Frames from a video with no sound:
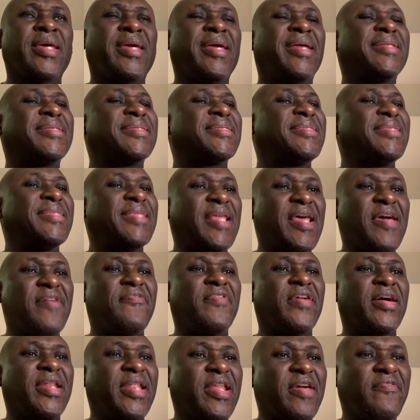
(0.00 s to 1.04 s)
It's
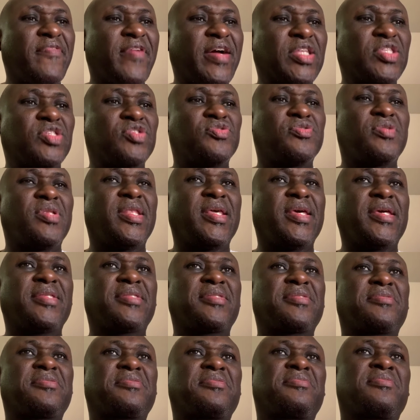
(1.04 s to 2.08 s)
never too
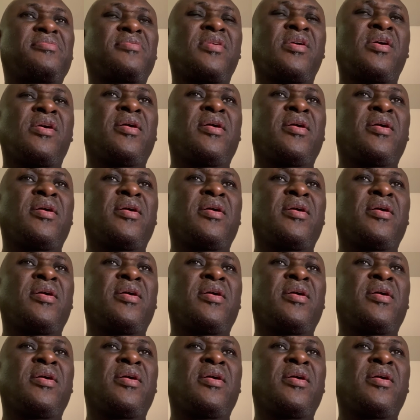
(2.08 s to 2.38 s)
late.